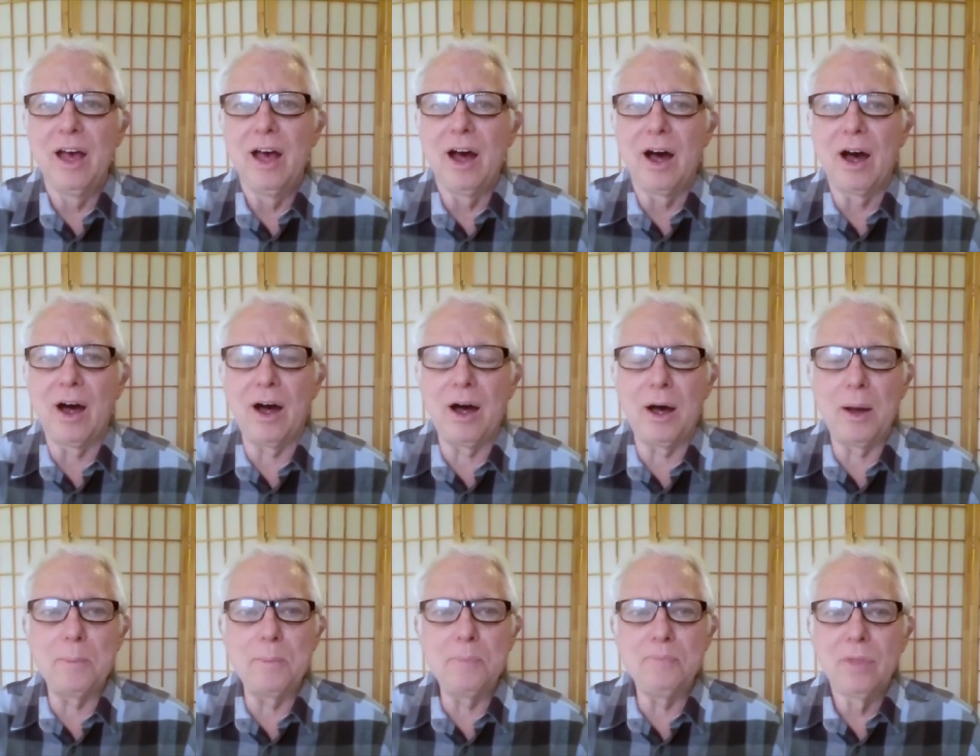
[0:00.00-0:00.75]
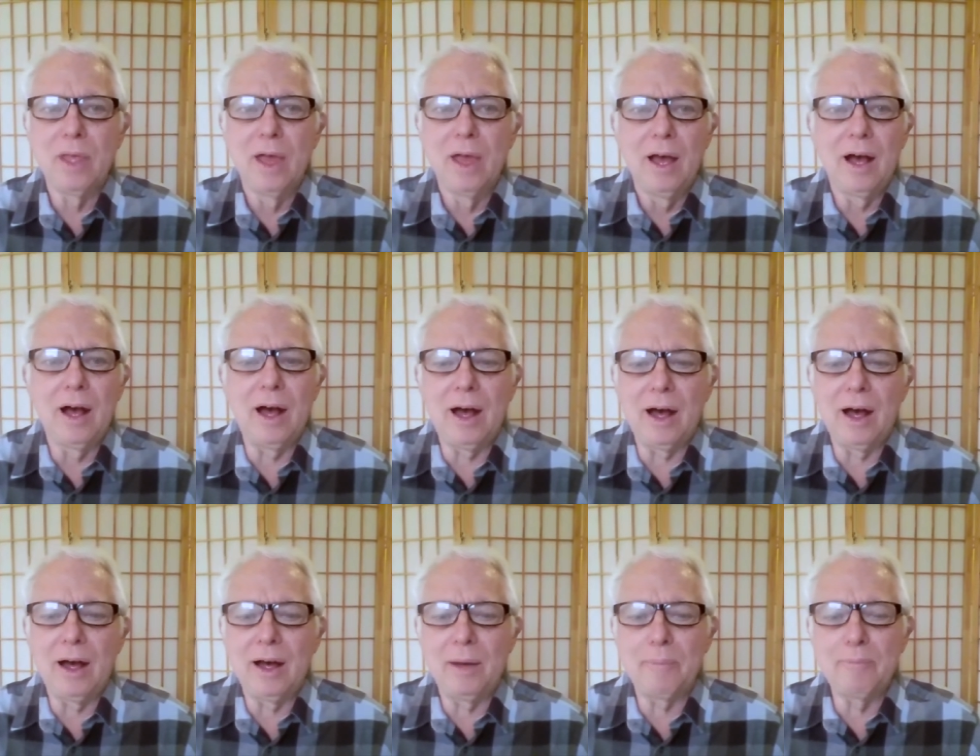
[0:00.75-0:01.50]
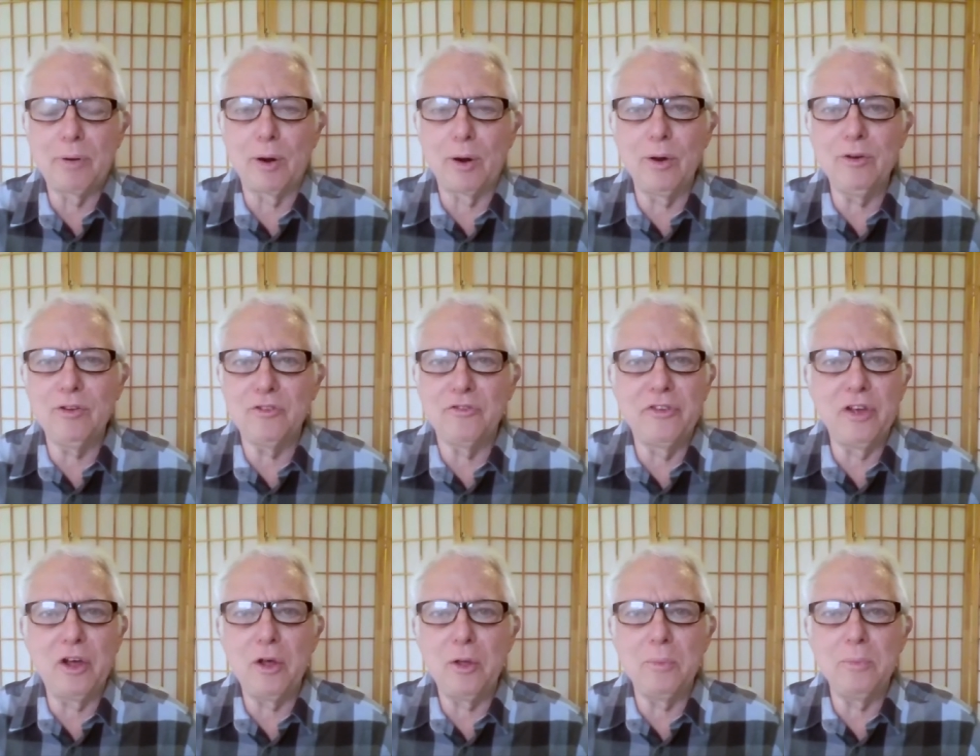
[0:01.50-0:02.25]
um, uh, approach
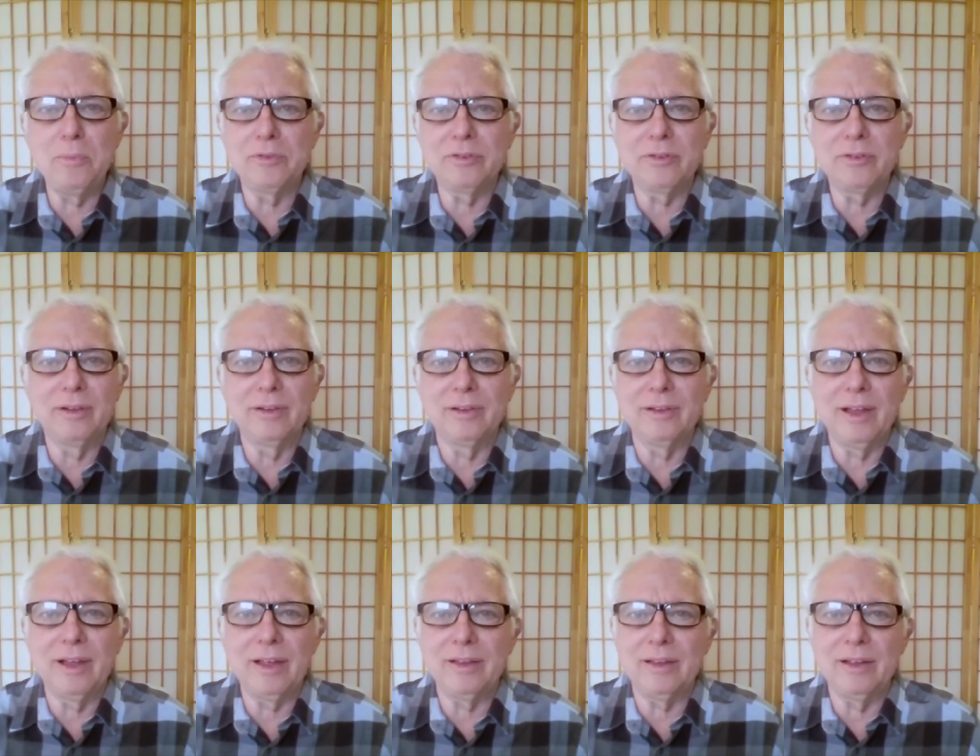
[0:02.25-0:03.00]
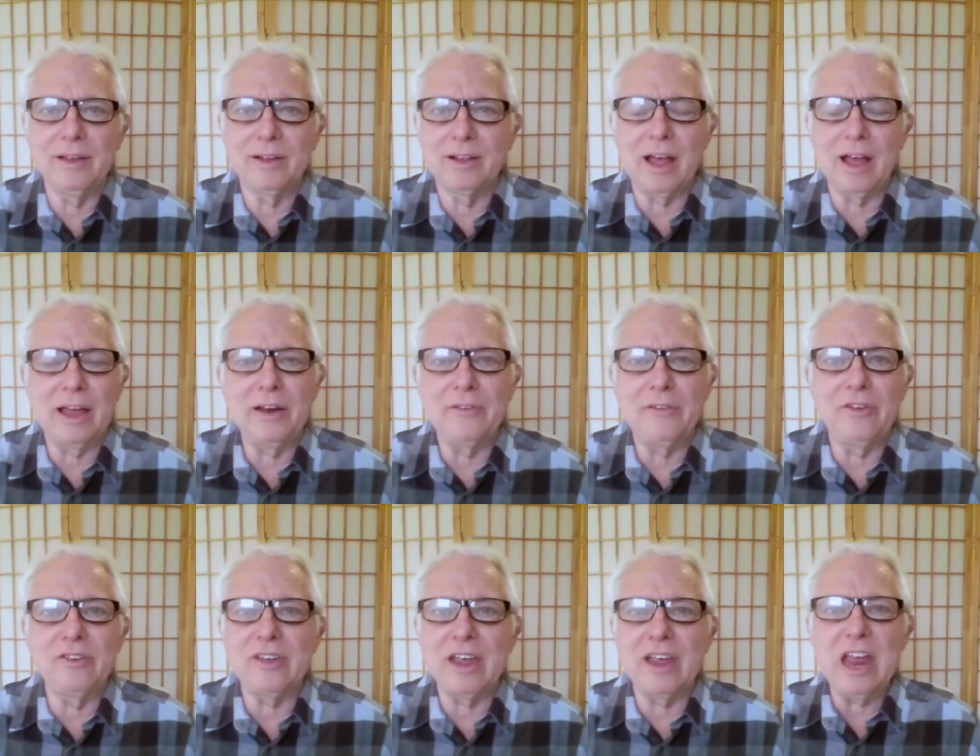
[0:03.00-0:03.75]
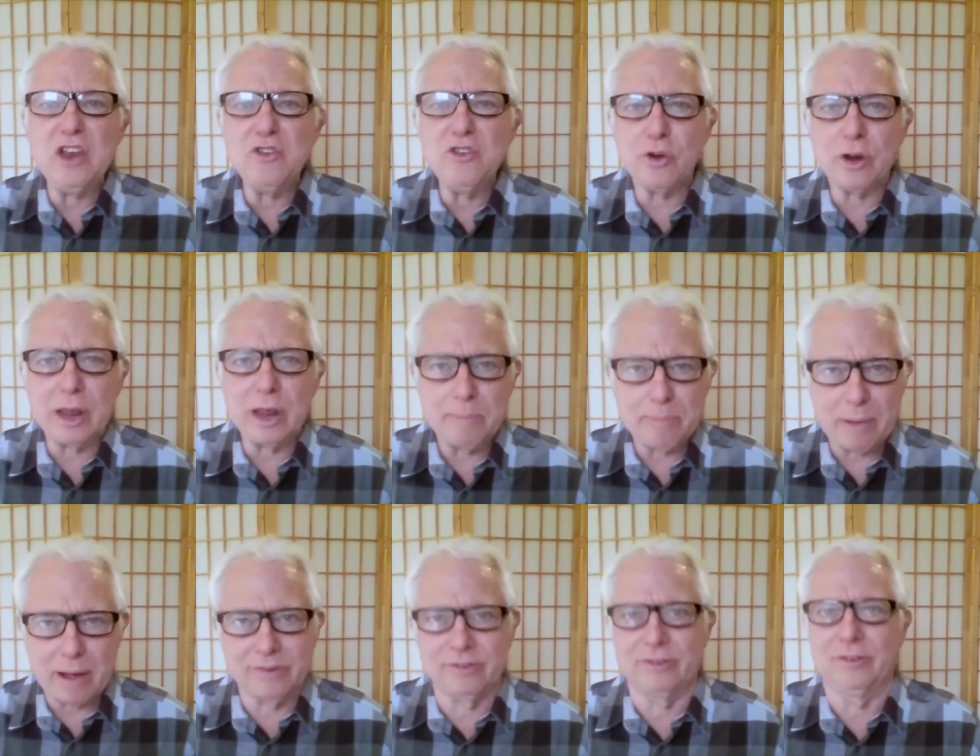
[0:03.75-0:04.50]
films it, uh, it uh, kind of is intricate
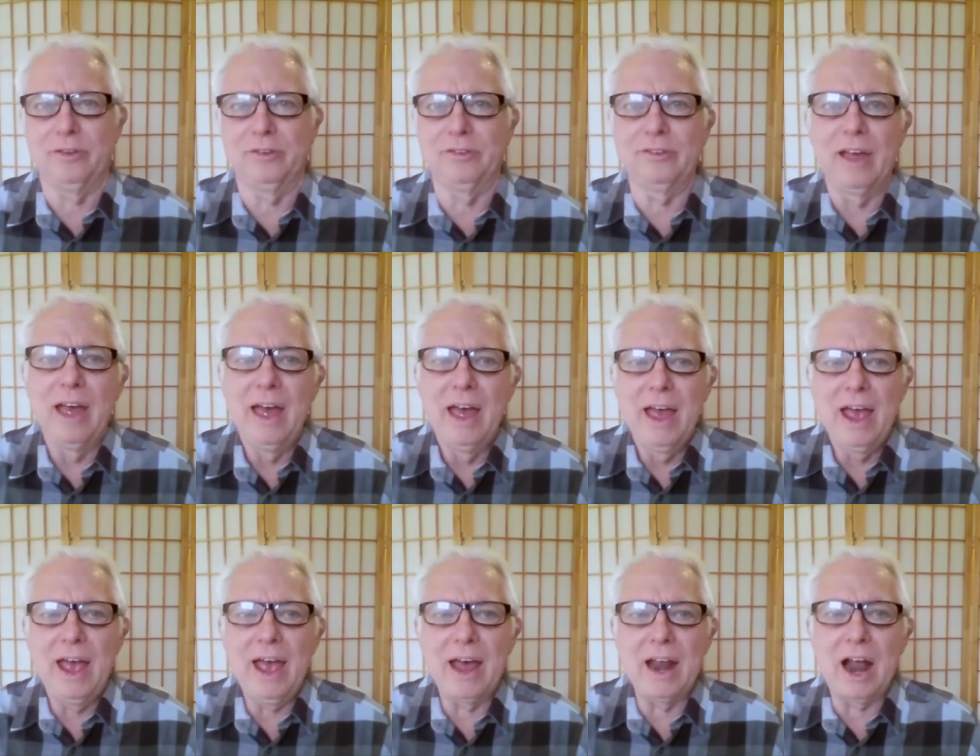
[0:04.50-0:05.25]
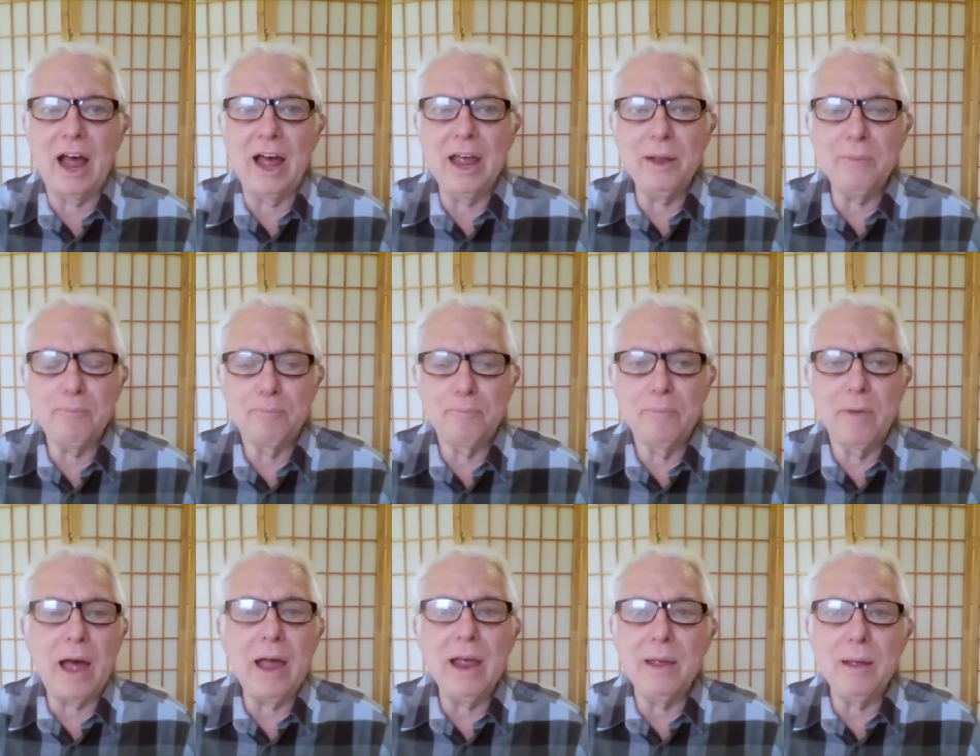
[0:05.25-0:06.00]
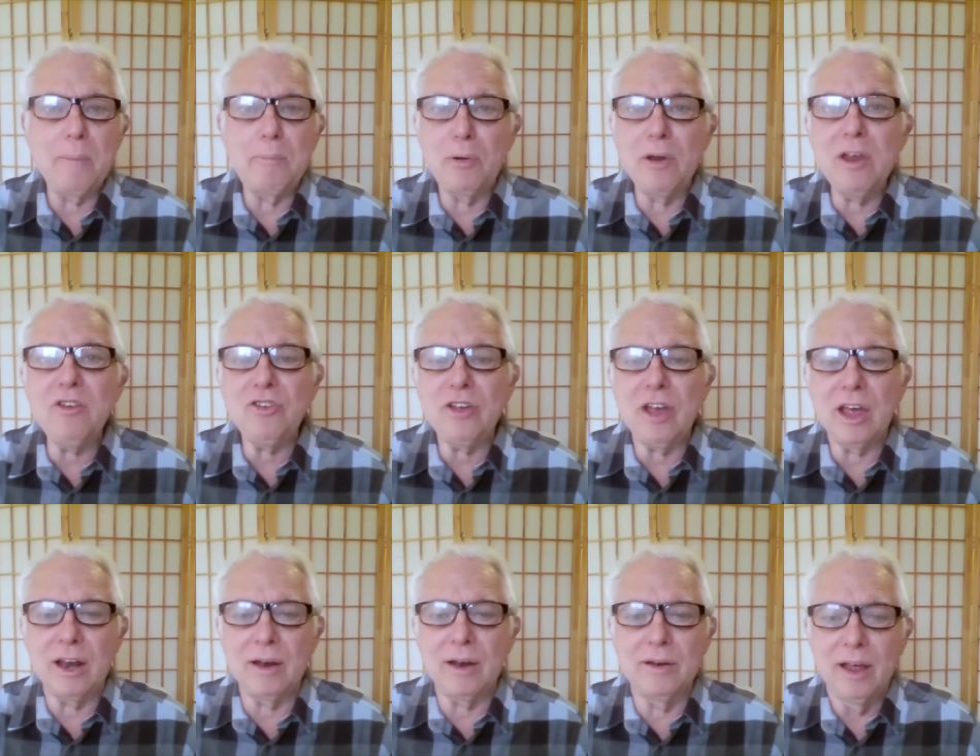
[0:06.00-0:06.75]
puzzles. And I I
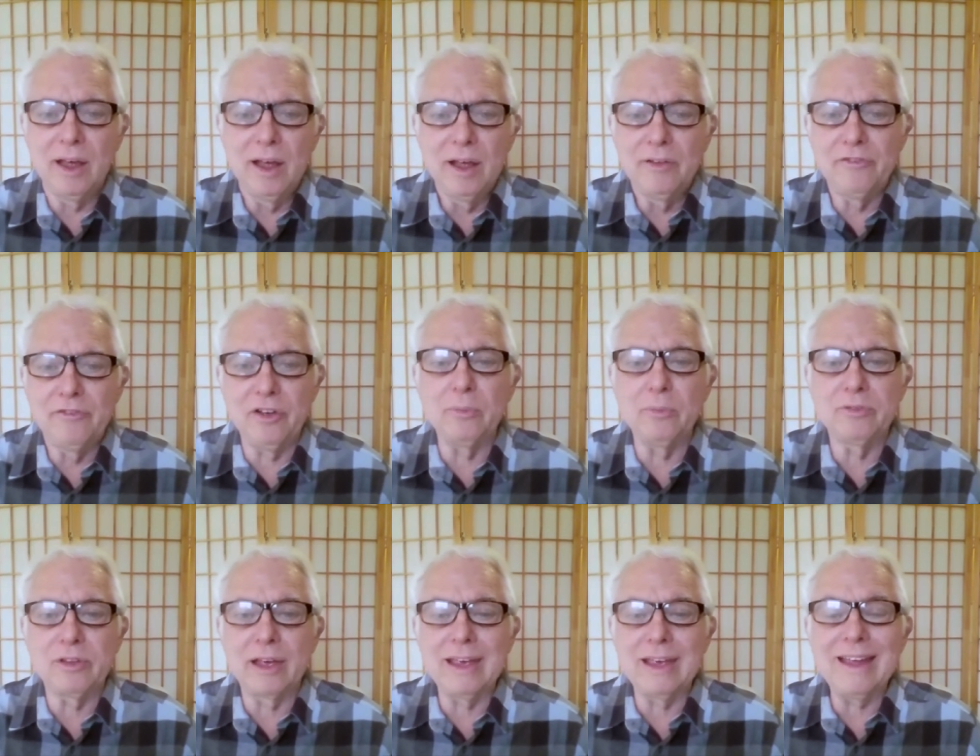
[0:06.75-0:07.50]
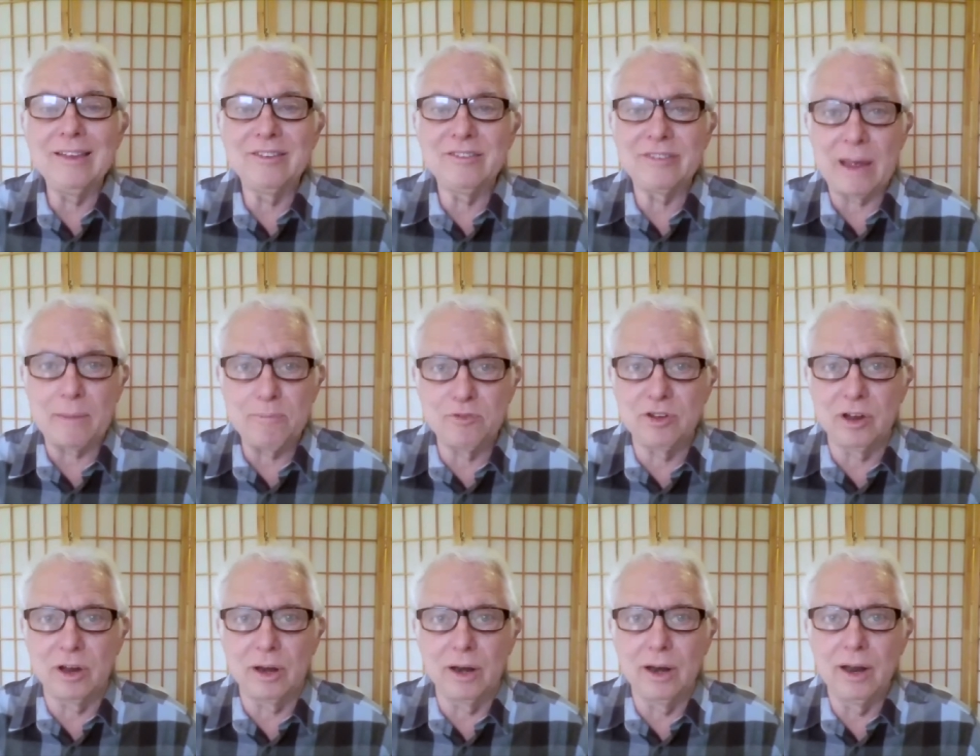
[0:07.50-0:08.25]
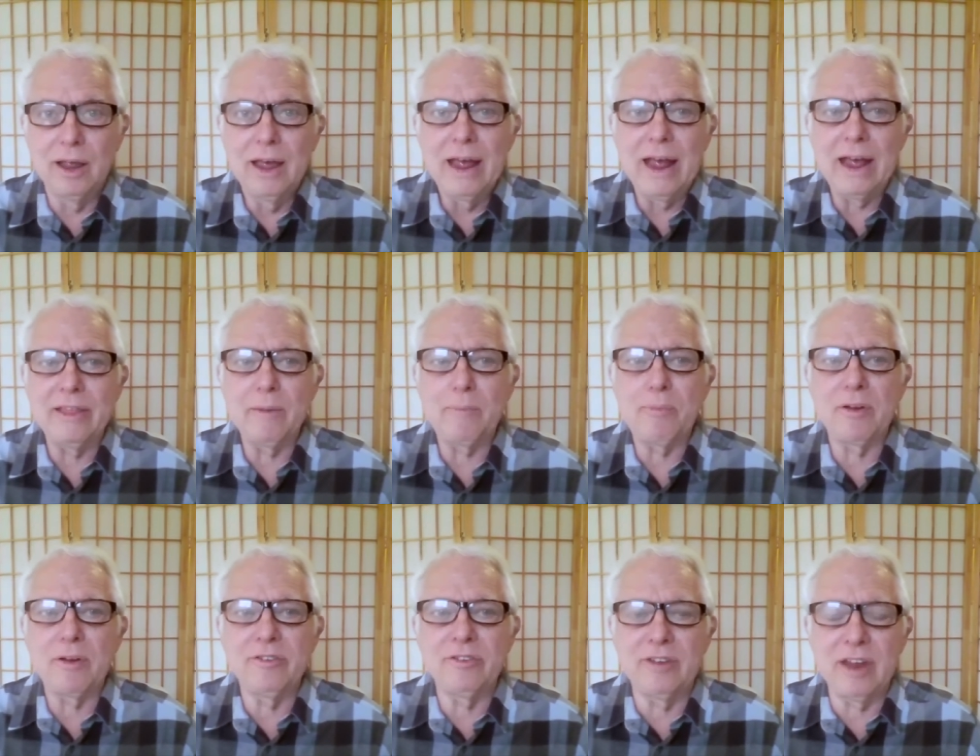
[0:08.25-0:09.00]
appreciated films like Inception and The
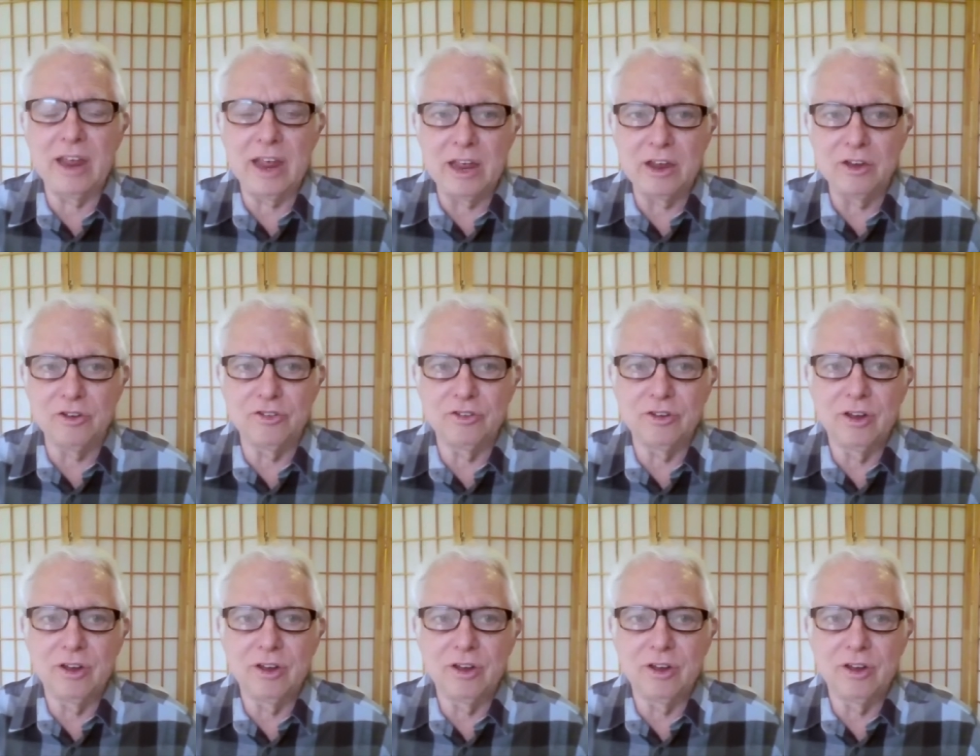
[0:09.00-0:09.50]
Prestige